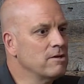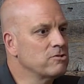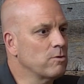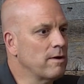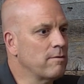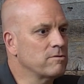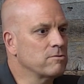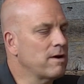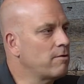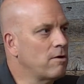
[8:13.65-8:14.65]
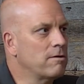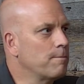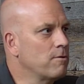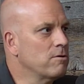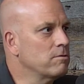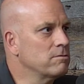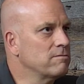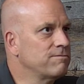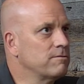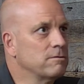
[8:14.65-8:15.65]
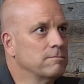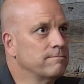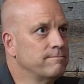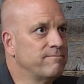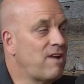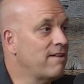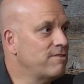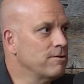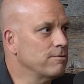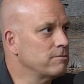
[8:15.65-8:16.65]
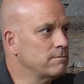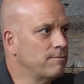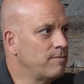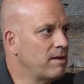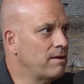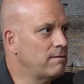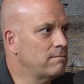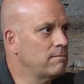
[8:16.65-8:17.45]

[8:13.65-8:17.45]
So I was around entrepreneurs for 5 years and